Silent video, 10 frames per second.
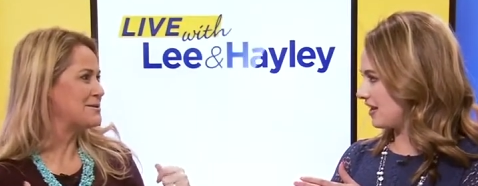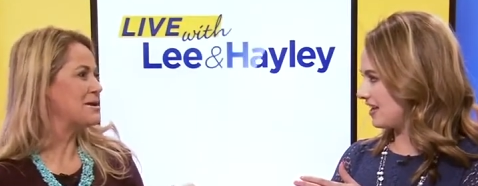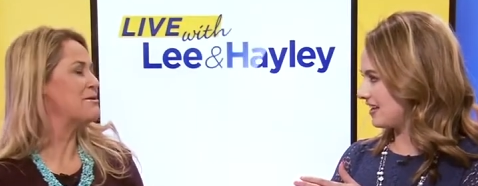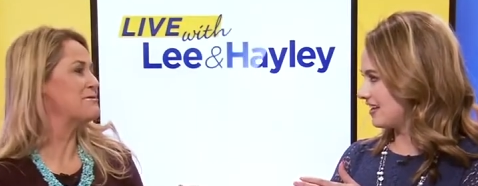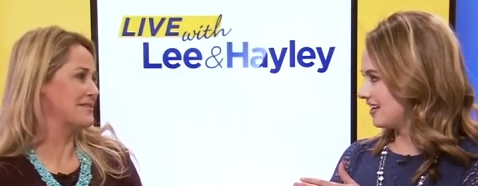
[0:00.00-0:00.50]

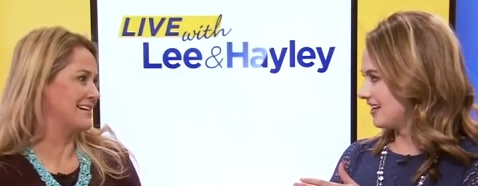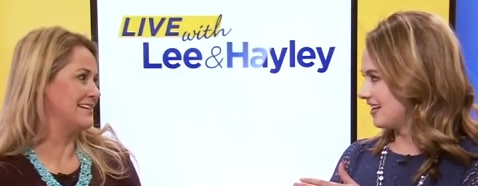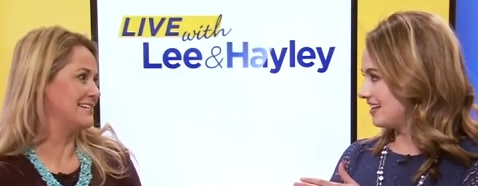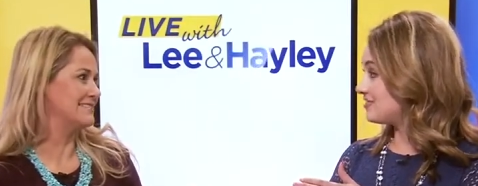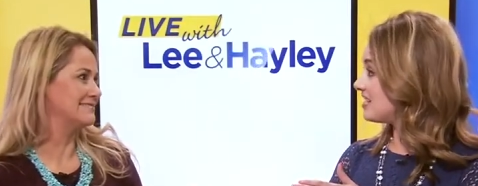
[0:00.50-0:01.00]
Speaker 1: so
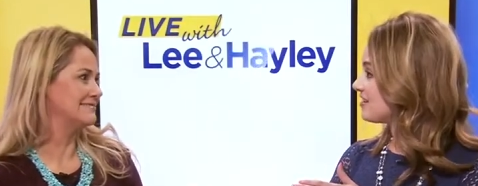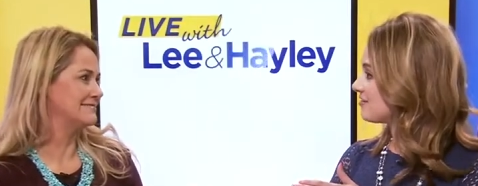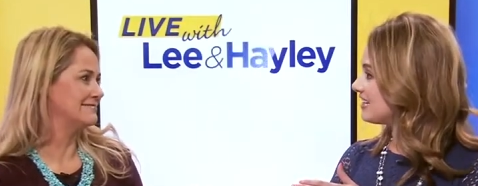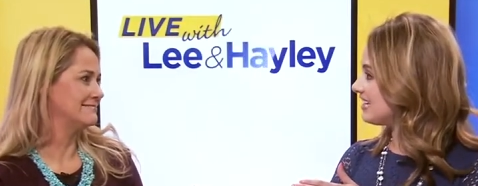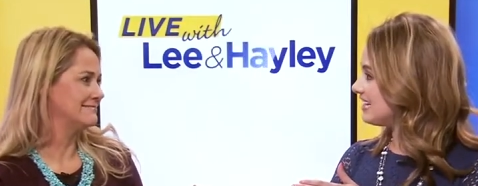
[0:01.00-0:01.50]
good. Did
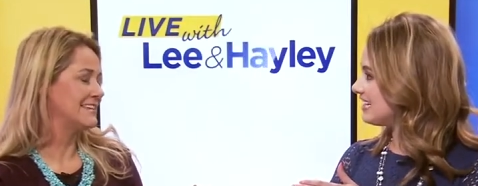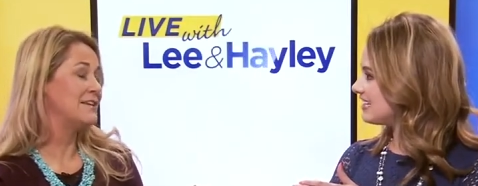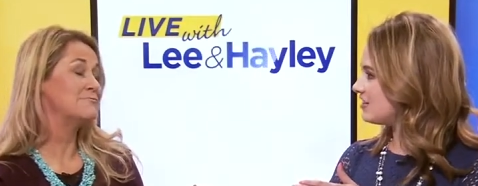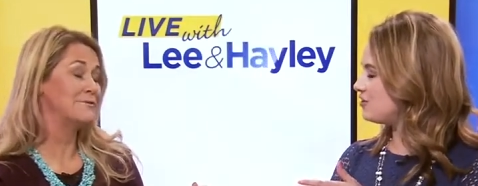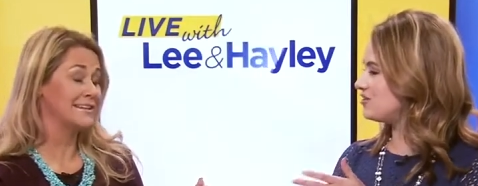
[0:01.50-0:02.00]
it really?
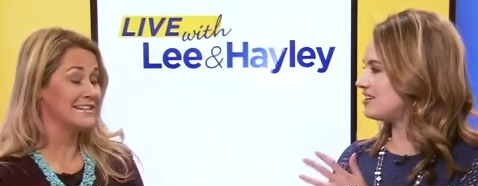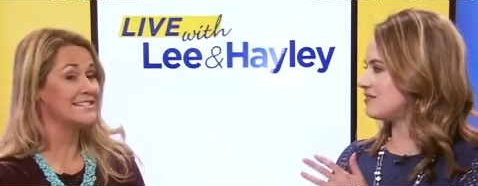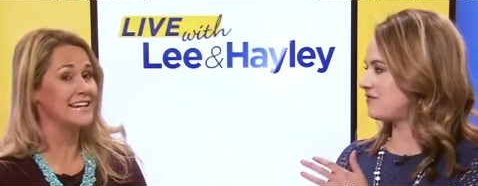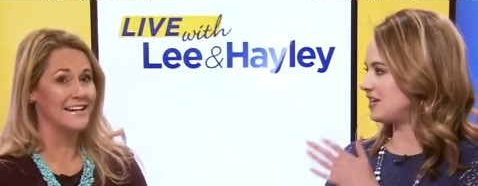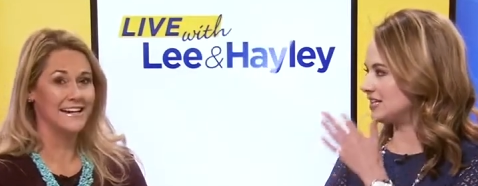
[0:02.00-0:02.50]
It really You
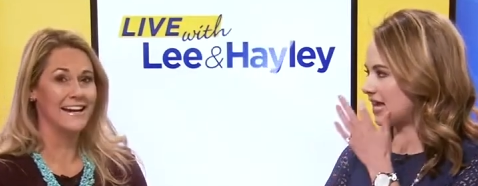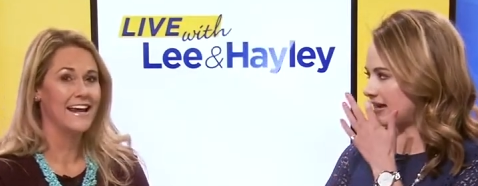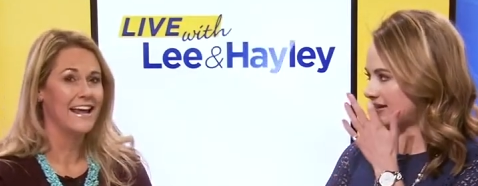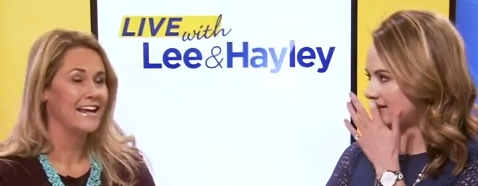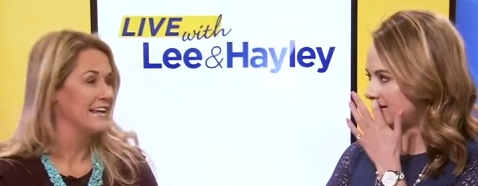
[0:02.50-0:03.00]
didn't did. feel
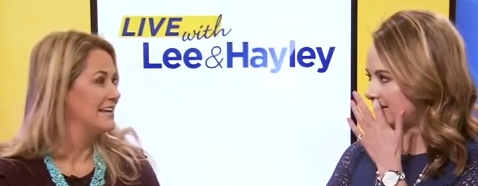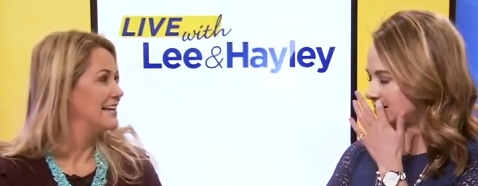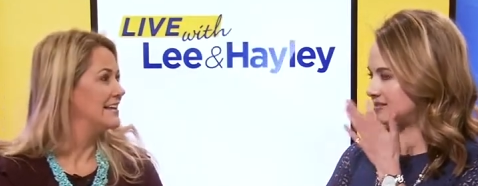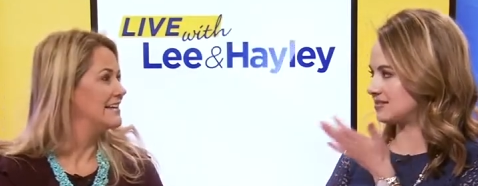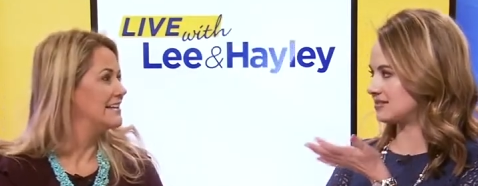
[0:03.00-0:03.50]
like
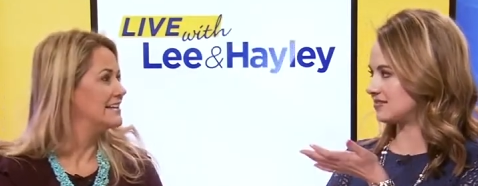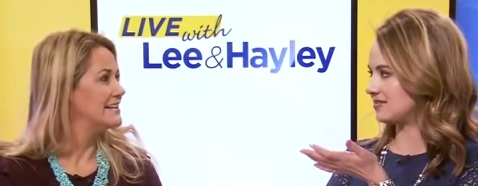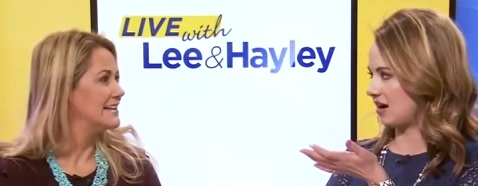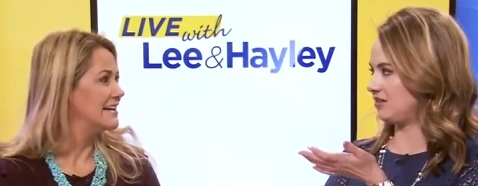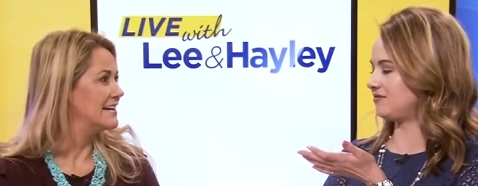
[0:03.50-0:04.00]
this is
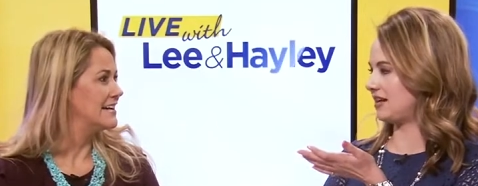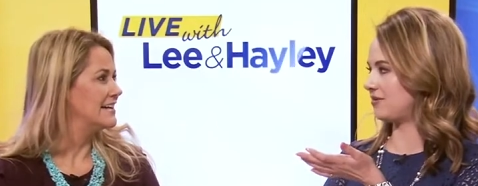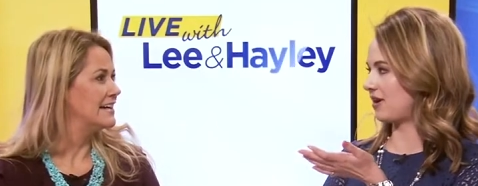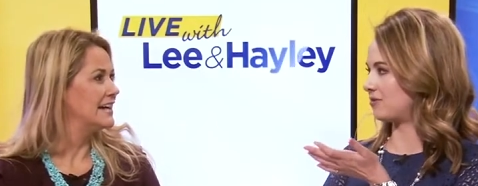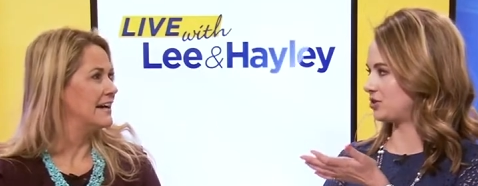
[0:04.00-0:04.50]

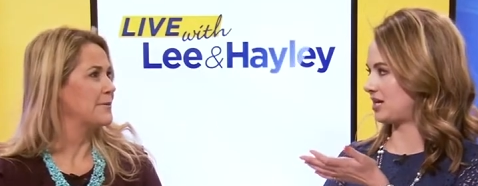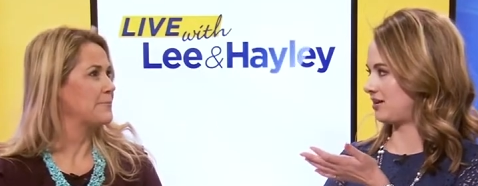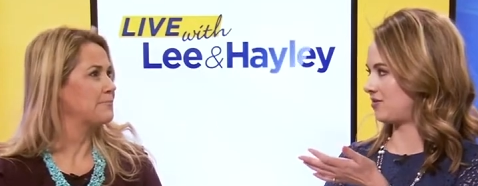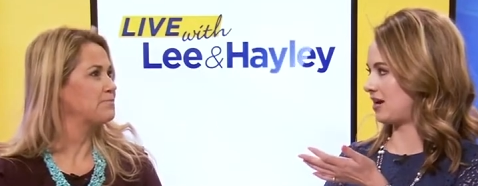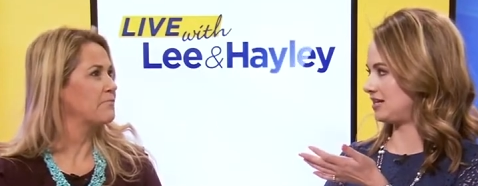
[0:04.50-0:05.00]
cauliflower, I wish I
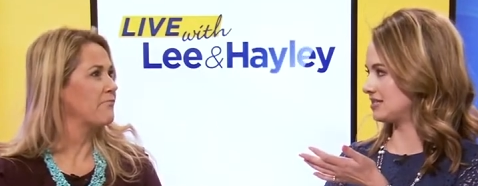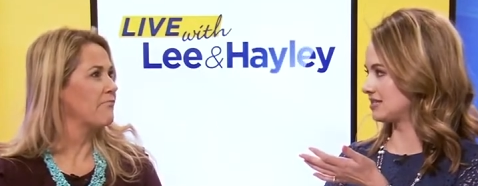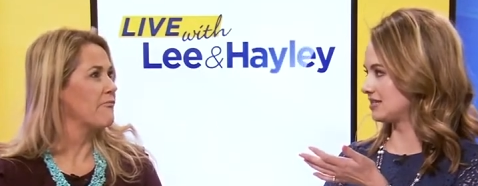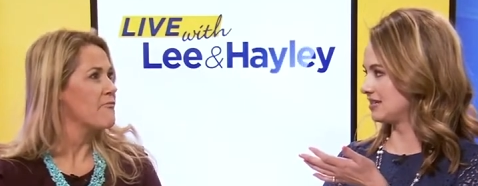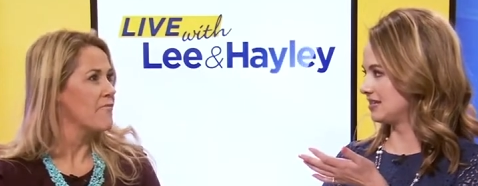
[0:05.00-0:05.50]
had
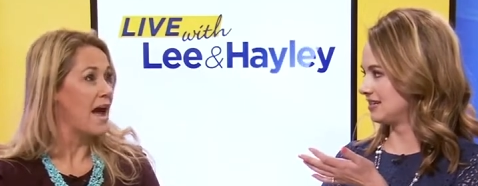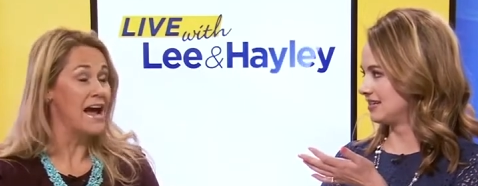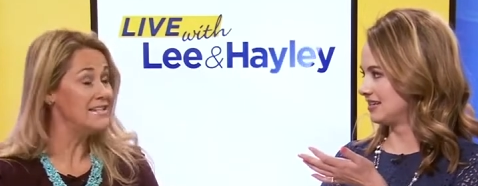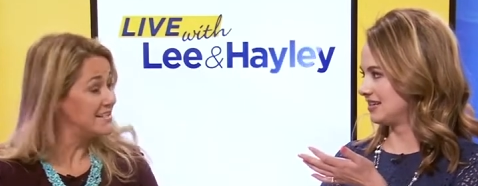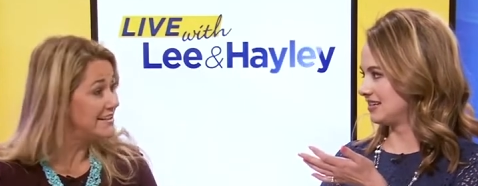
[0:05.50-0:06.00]
rice?
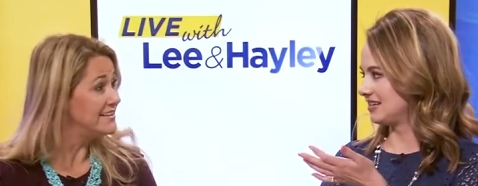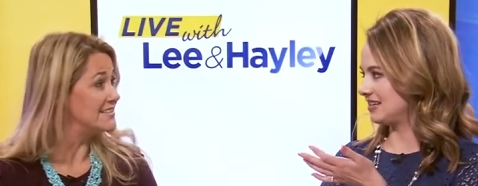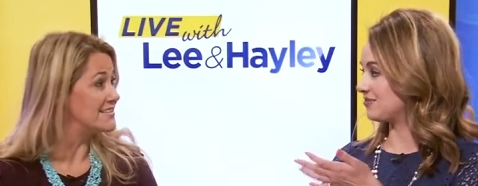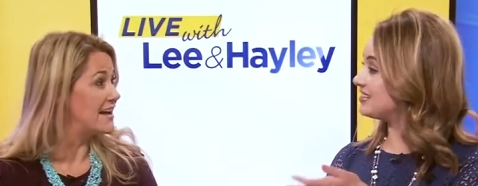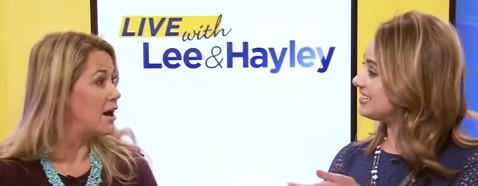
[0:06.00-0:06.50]
Speaker 2: I
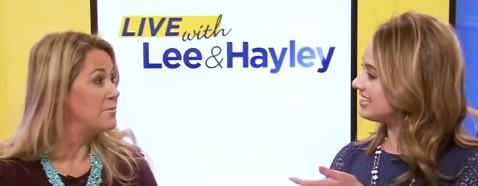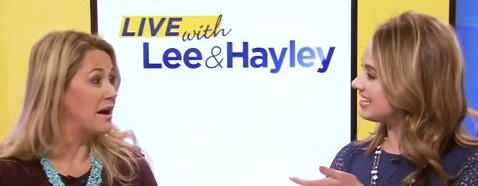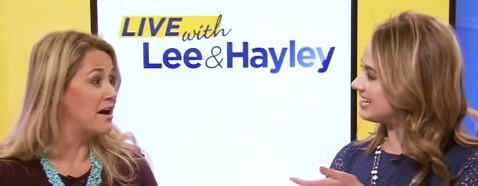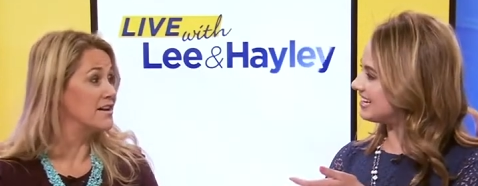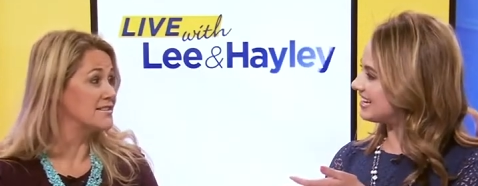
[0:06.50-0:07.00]
didn't. Really?
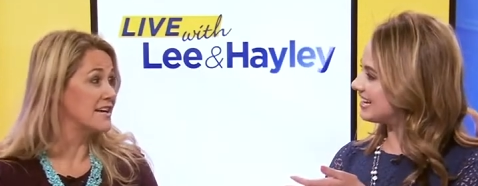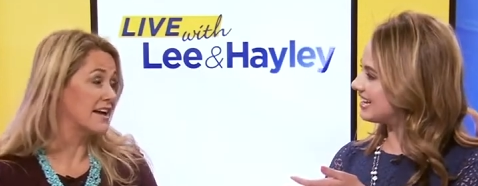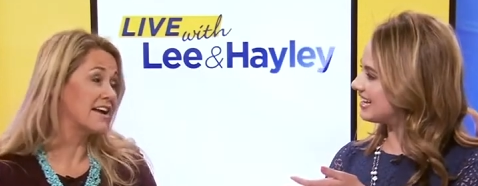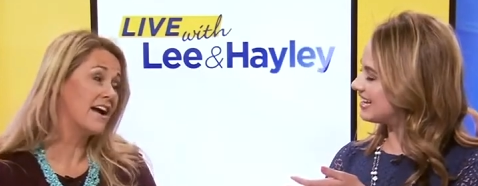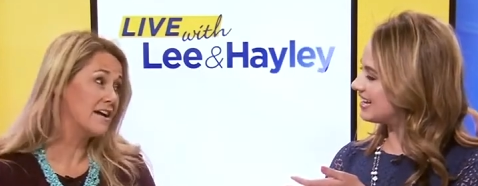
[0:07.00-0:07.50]
I'll be honest,
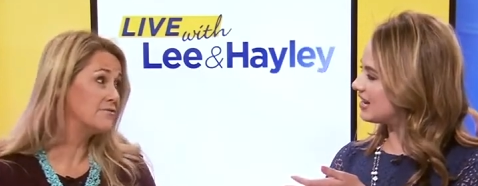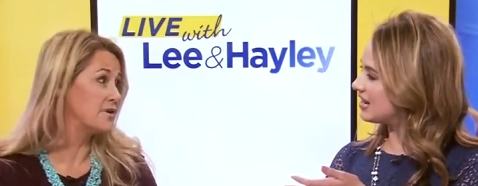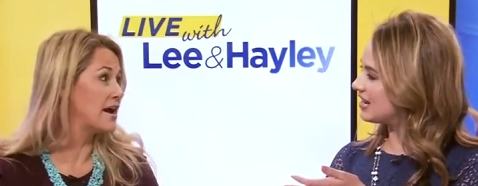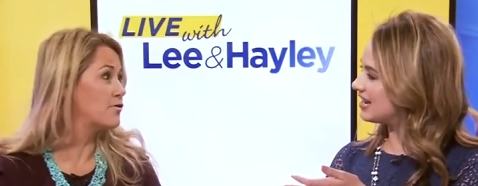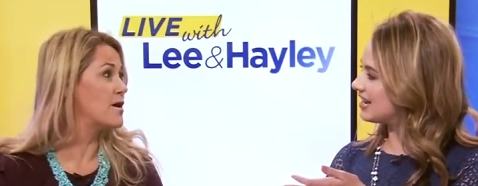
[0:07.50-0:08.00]
like I kind of,
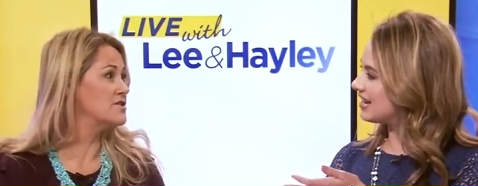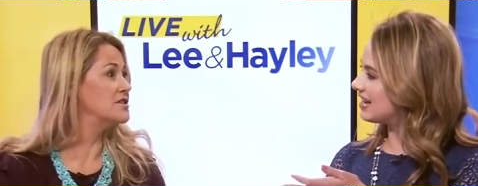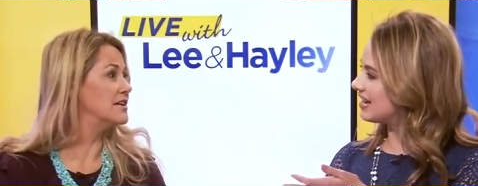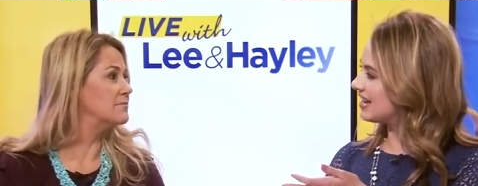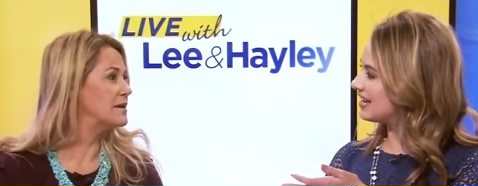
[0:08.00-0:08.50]
I
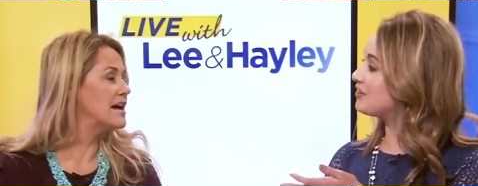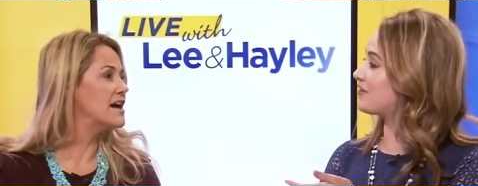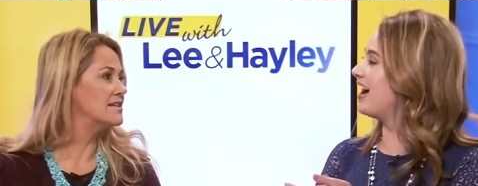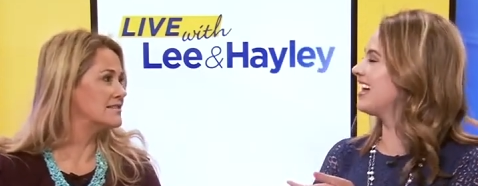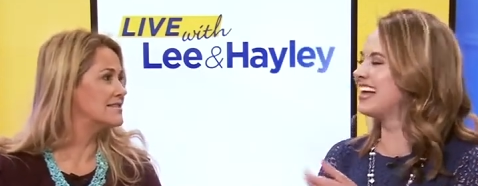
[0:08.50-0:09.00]
crushed it because...